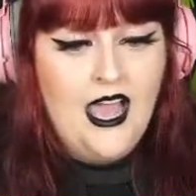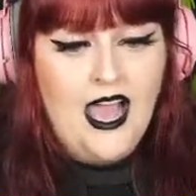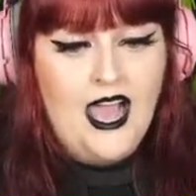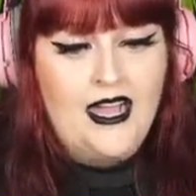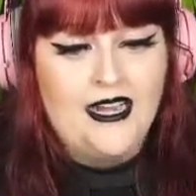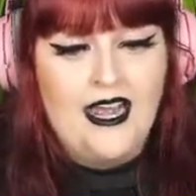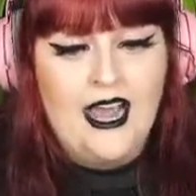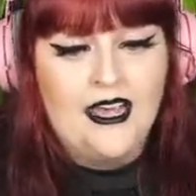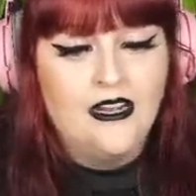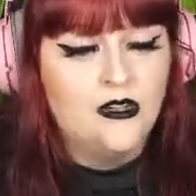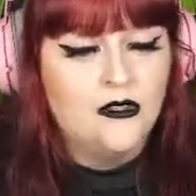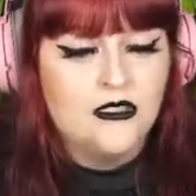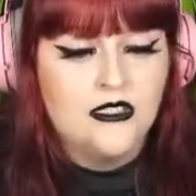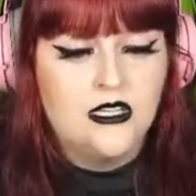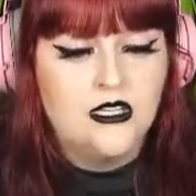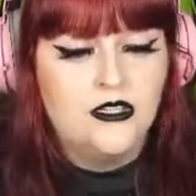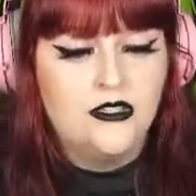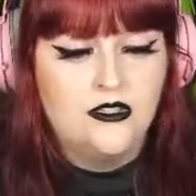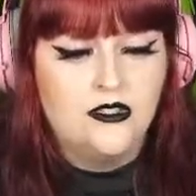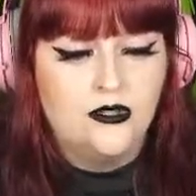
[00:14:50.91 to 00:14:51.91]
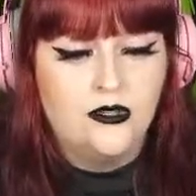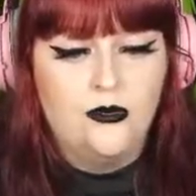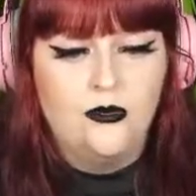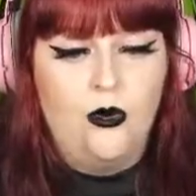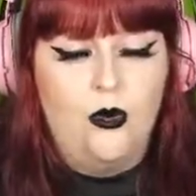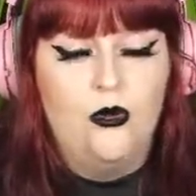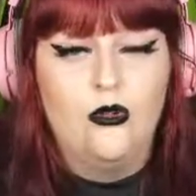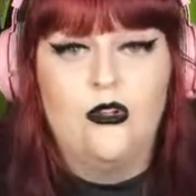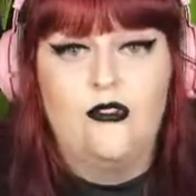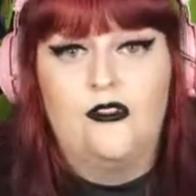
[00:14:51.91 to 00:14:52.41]
and adults can do
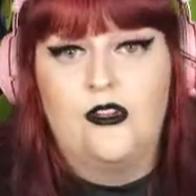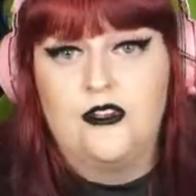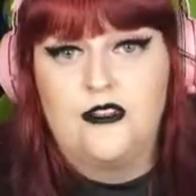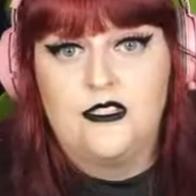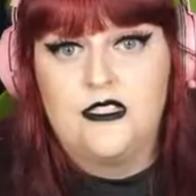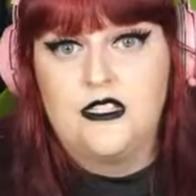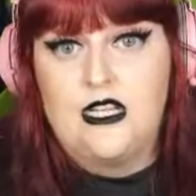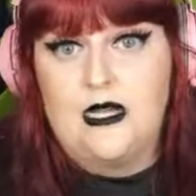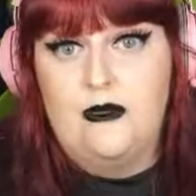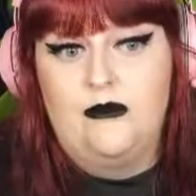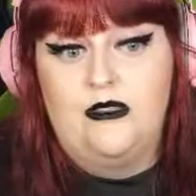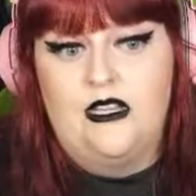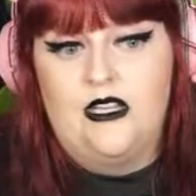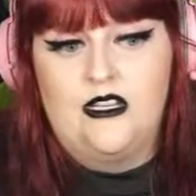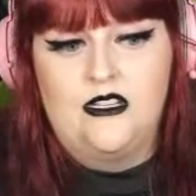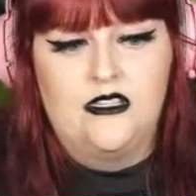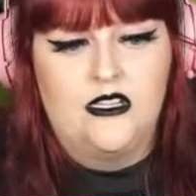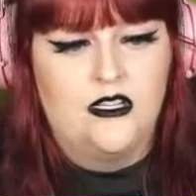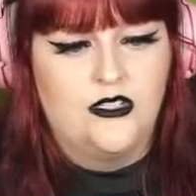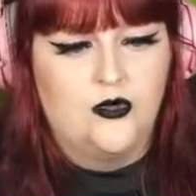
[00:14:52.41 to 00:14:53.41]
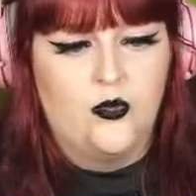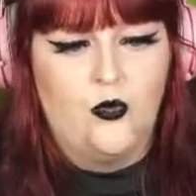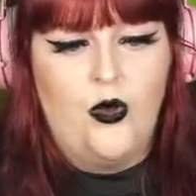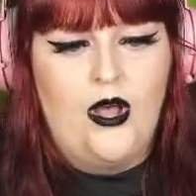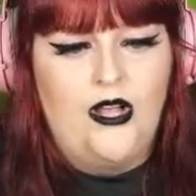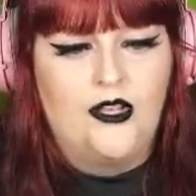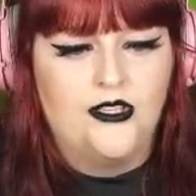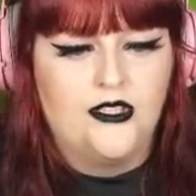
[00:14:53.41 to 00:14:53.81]
all of those same things as well.